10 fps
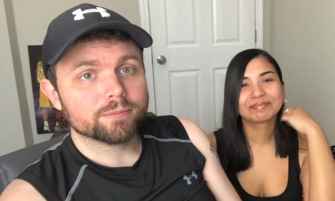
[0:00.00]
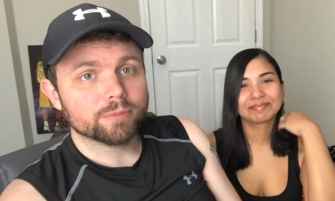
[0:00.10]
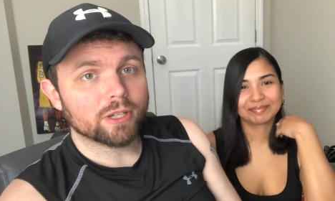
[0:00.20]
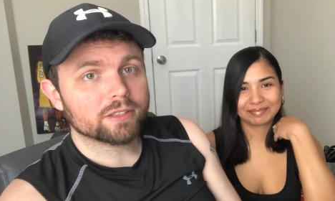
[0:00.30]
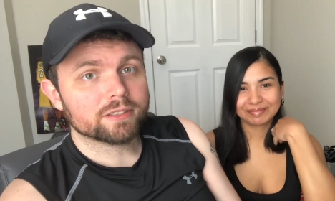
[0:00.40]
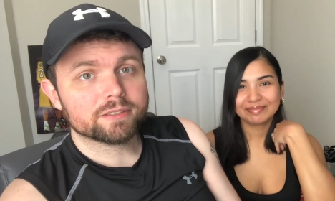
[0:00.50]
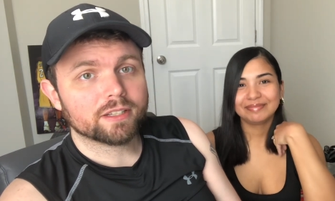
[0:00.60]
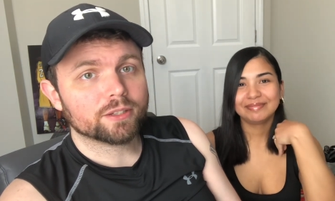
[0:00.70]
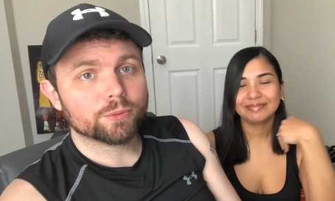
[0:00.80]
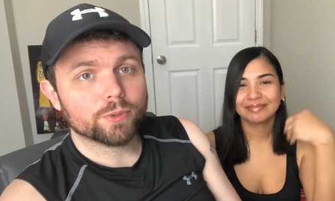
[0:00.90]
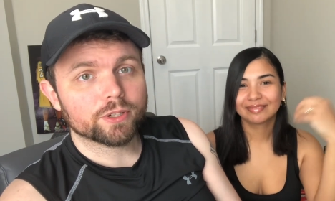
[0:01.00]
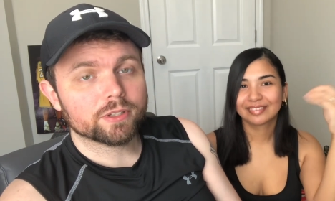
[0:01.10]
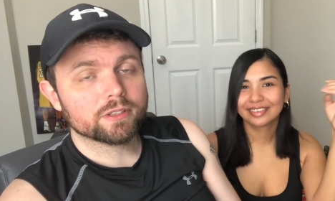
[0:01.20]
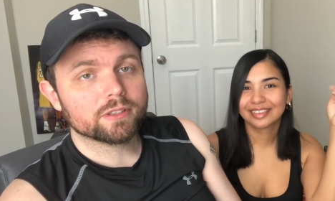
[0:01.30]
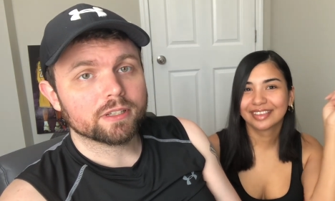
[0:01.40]
Speaker 1: Blanca's got a
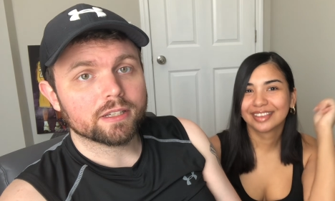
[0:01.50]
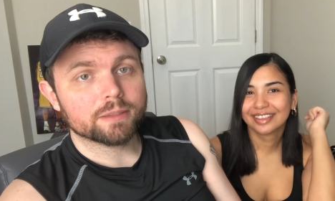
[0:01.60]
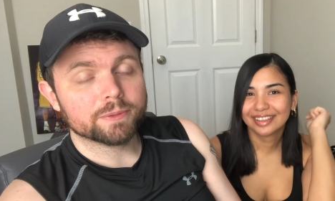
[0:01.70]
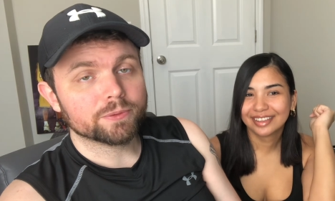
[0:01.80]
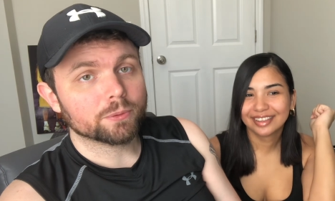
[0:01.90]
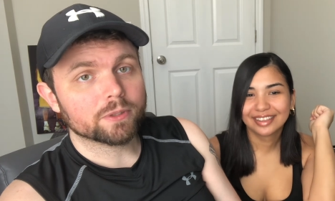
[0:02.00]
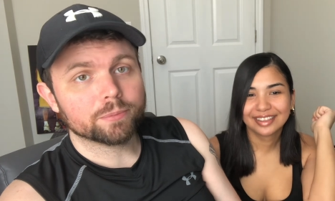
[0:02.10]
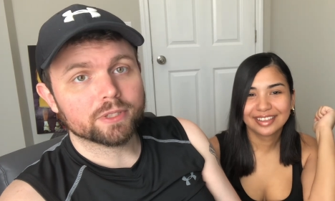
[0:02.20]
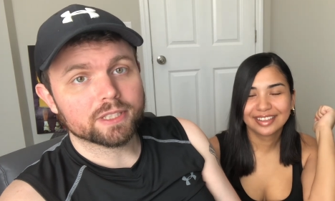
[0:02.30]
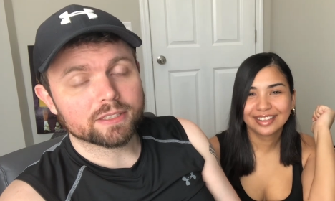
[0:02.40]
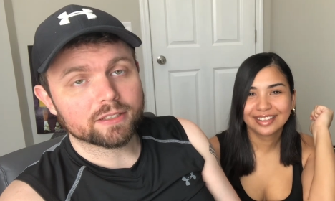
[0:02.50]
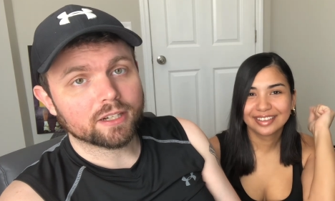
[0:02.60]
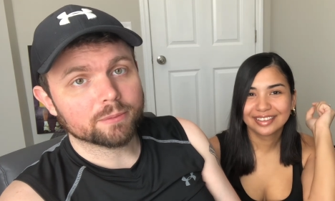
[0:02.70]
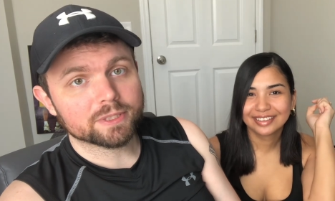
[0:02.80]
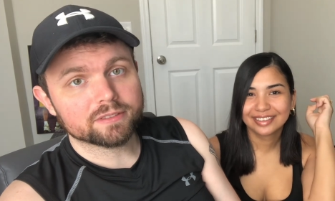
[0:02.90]
word. Um, if you want to put it in the
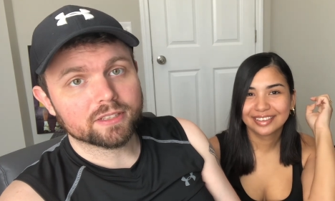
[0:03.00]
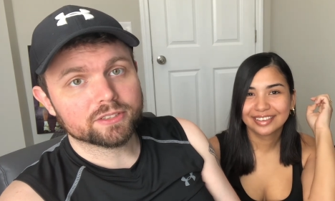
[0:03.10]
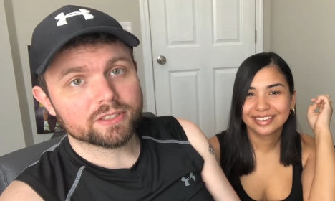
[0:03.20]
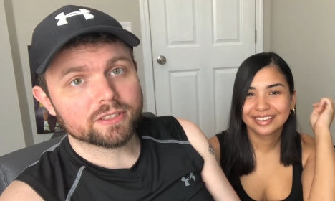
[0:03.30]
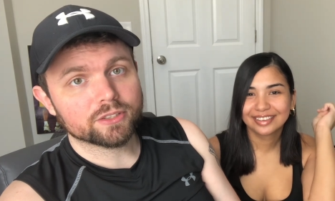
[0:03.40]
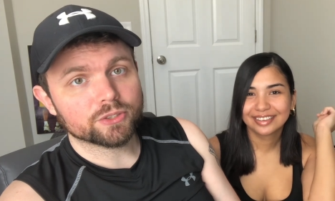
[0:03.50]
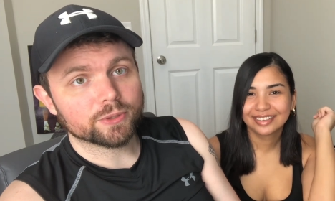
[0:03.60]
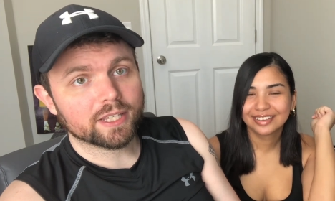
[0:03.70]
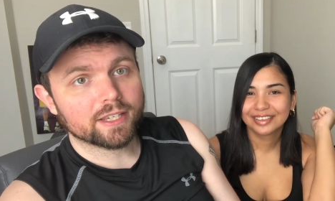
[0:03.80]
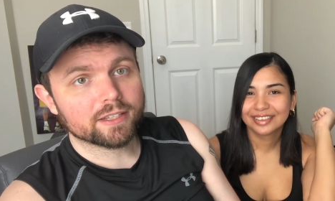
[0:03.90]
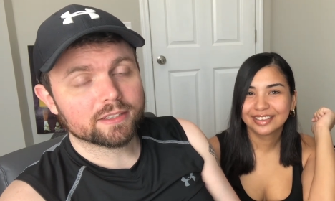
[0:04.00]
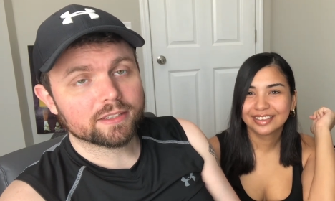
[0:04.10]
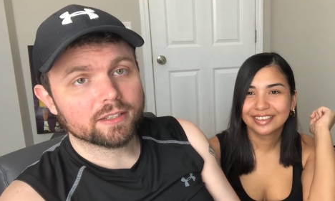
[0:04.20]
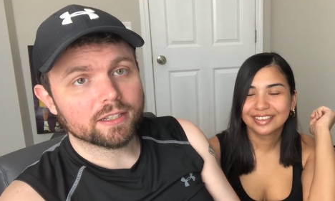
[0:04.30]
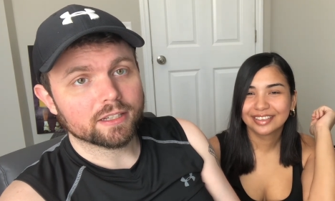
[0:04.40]
comment section, you can.
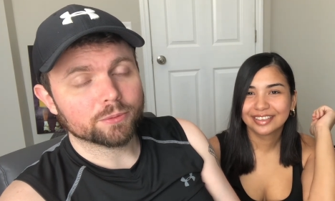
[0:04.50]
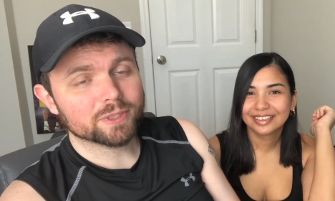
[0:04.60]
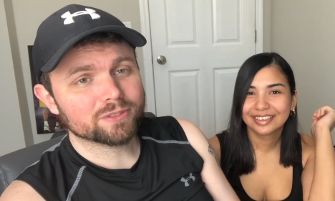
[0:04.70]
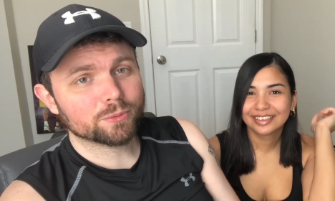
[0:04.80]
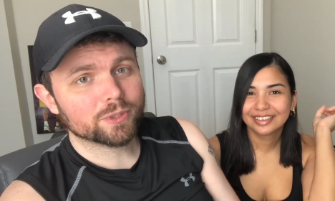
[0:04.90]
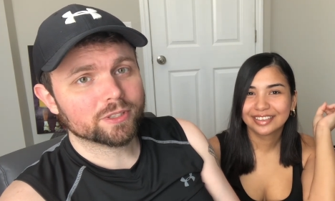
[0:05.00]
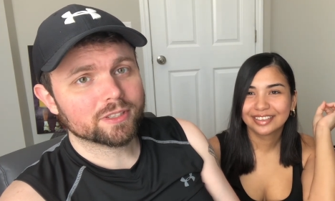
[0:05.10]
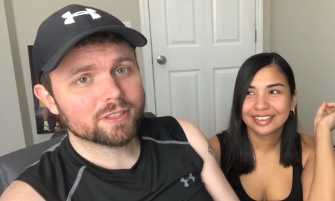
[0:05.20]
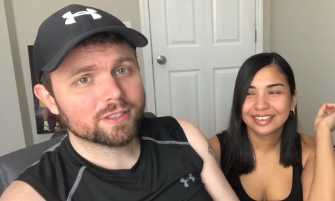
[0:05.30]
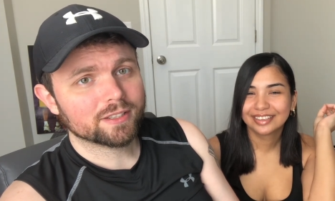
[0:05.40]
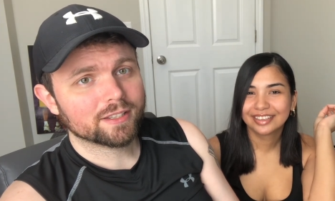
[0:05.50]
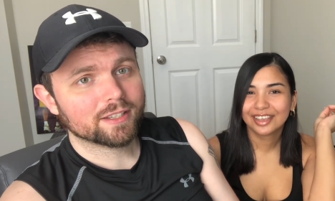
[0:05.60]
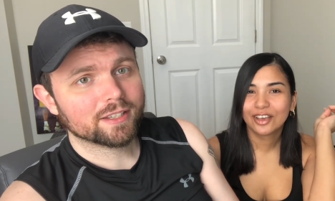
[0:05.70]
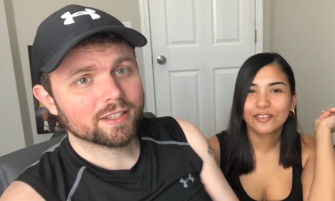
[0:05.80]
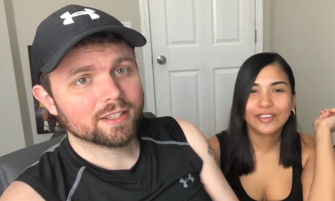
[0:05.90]
Uh, what's the word?
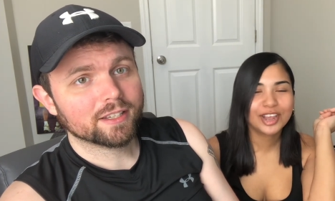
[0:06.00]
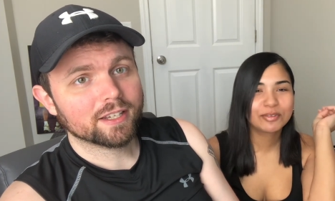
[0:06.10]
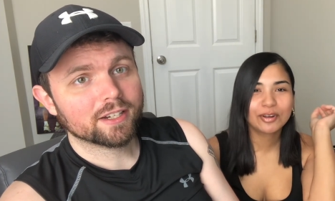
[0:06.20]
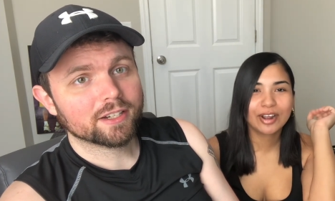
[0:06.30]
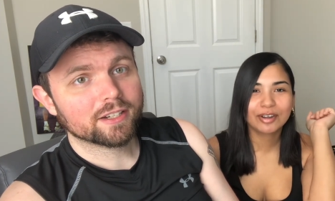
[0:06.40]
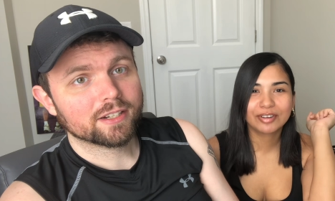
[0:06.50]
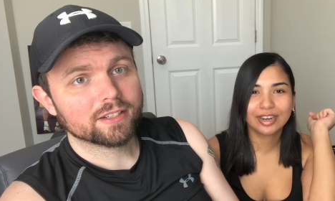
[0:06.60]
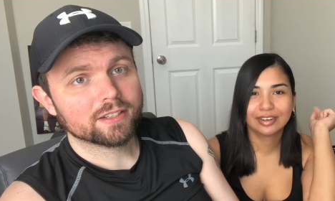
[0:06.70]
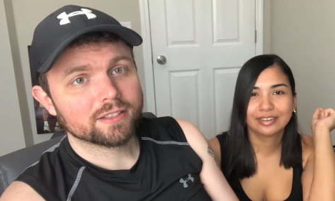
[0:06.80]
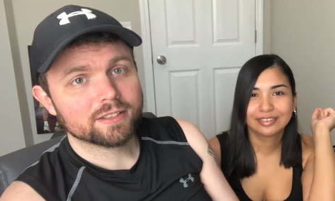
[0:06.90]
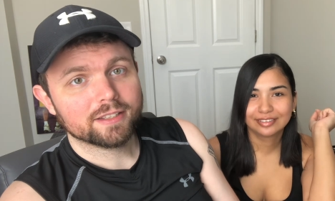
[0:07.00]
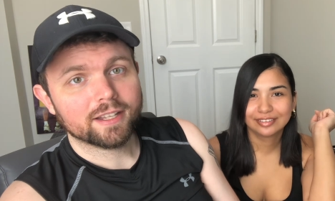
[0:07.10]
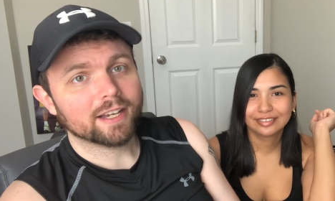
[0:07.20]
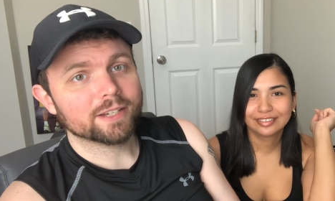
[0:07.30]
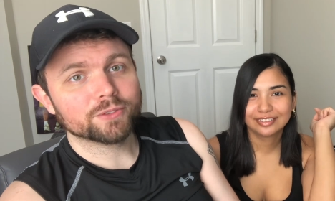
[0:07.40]
Speaker 2: Ferrocarril.
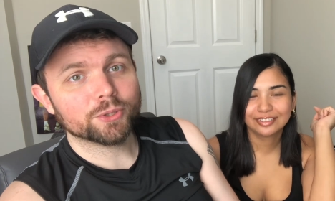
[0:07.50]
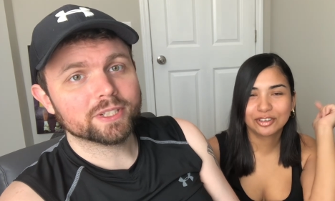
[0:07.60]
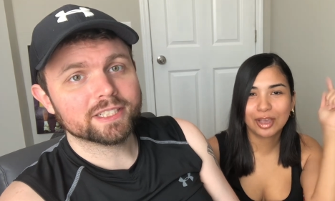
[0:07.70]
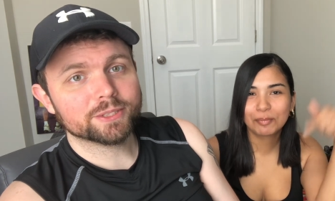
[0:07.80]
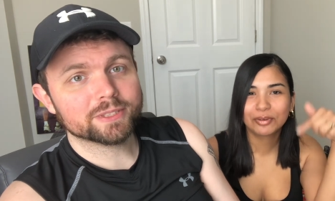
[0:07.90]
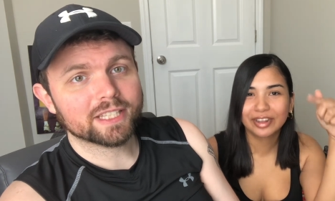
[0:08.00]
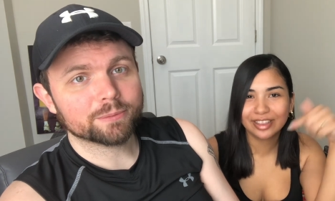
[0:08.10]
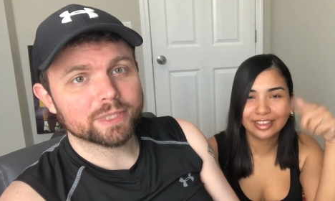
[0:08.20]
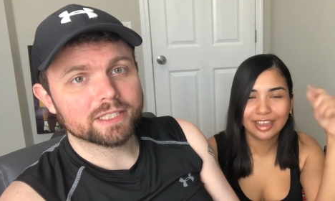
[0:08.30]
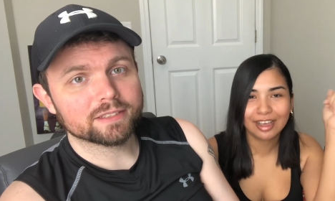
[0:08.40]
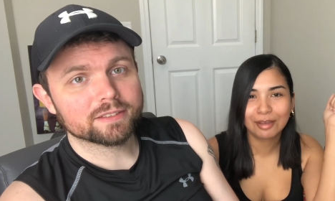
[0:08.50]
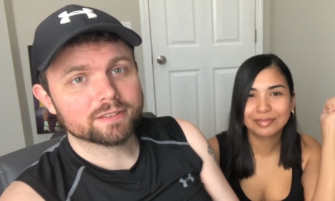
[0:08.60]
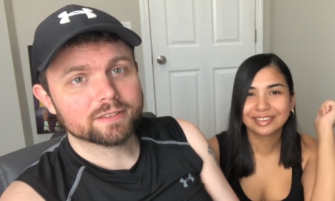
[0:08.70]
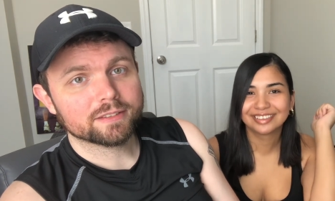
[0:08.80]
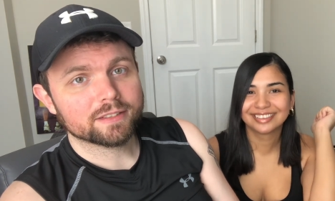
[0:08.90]
Speaker 1: I have no you idea what that
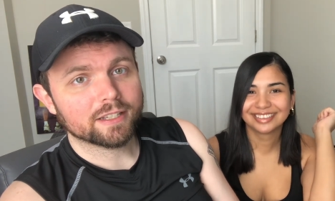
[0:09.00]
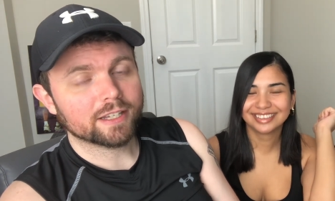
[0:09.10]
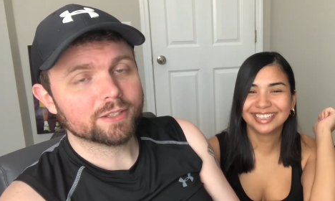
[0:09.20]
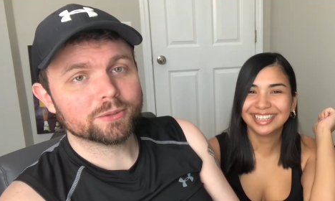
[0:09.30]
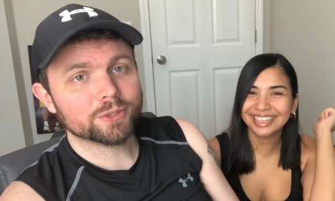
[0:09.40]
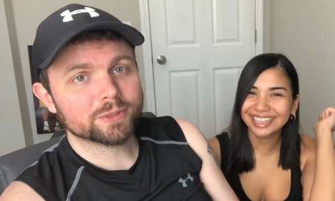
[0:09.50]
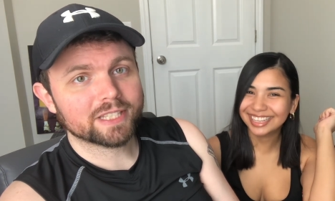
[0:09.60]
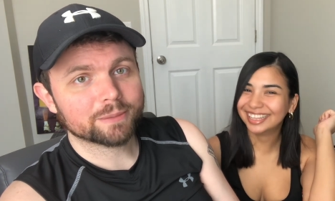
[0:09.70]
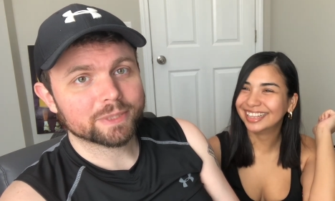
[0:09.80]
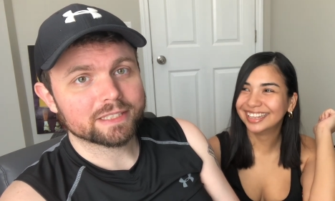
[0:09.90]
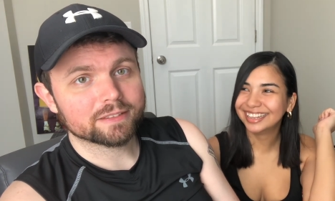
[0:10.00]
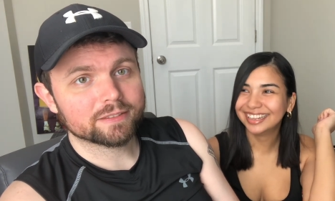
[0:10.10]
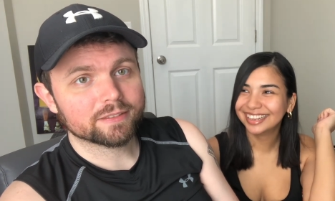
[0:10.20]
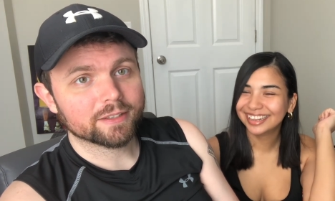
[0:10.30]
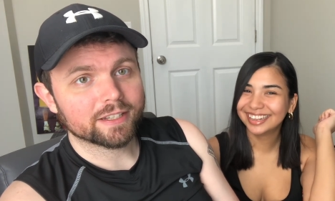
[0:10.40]
means. I don't know what that means,
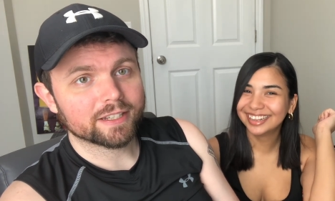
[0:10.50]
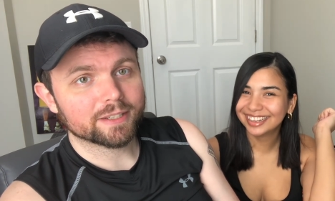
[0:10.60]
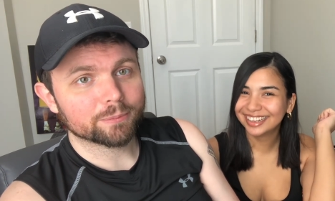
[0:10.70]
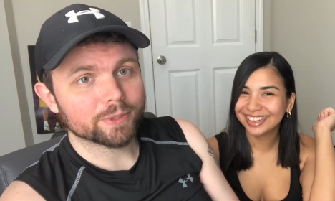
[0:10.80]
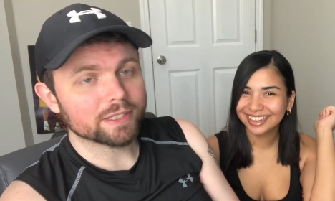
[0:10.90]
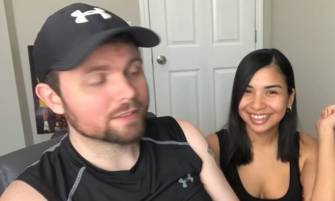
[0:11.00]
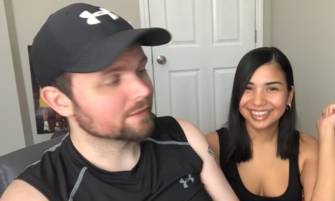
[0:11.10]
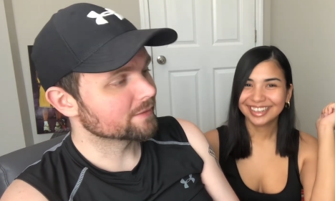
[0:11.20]
uh, but